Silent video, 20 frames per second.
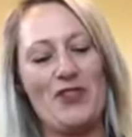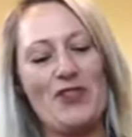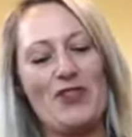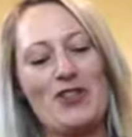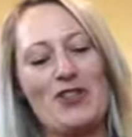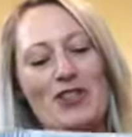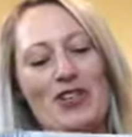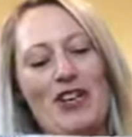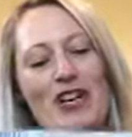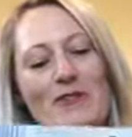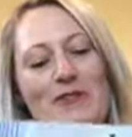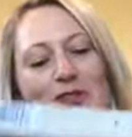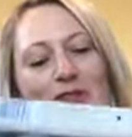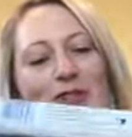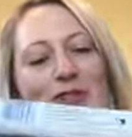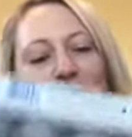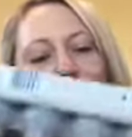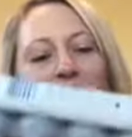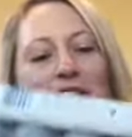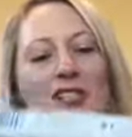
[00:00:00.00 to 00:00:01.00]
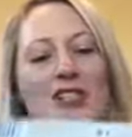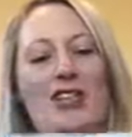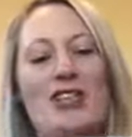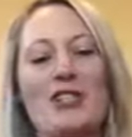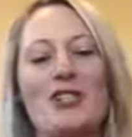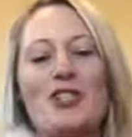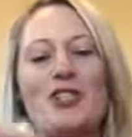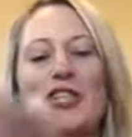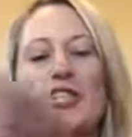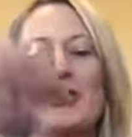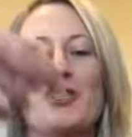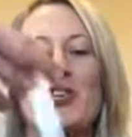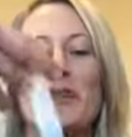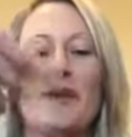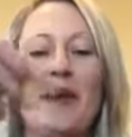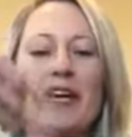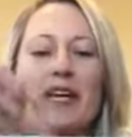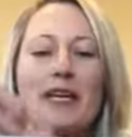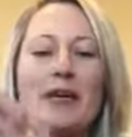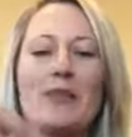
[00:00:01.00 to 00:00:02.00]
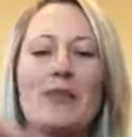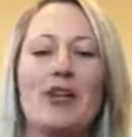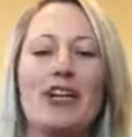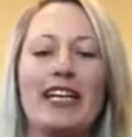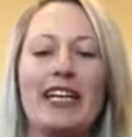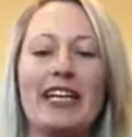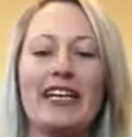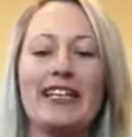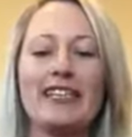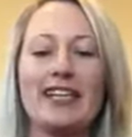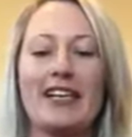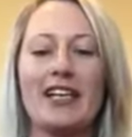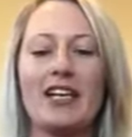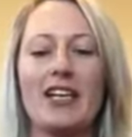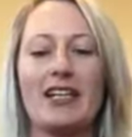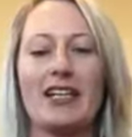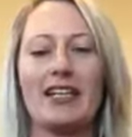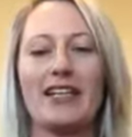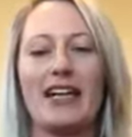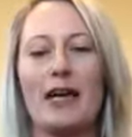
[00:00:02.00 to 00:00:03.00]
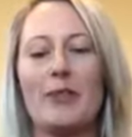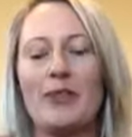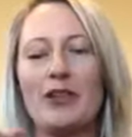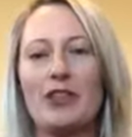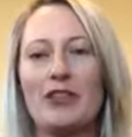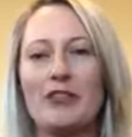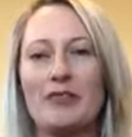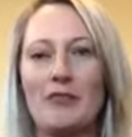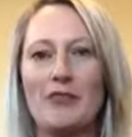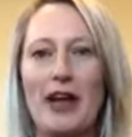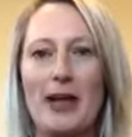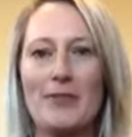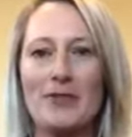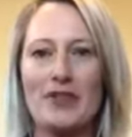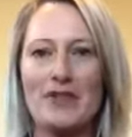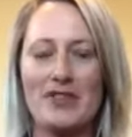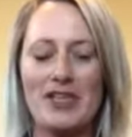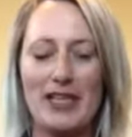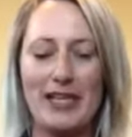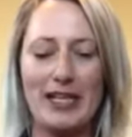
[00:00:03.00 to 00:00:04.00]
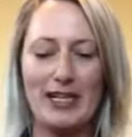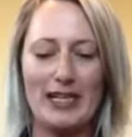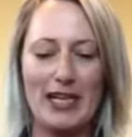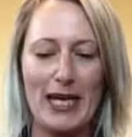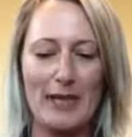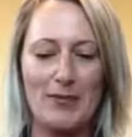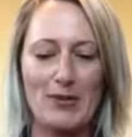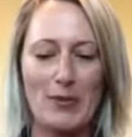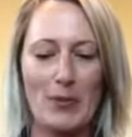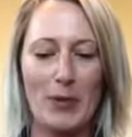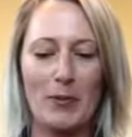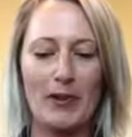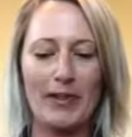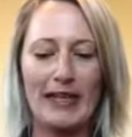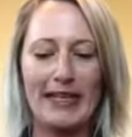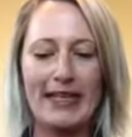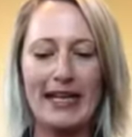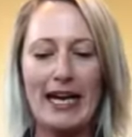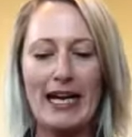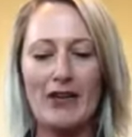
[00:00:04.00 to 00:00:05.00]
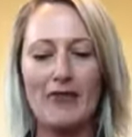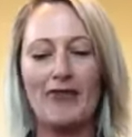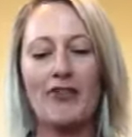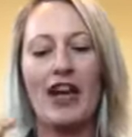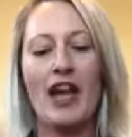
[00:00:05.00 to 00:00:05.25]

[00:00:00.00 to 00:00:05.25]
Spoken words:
time you do this, I suggest you make it pretty easy, like a couple of wraps of sellotape is probably enough.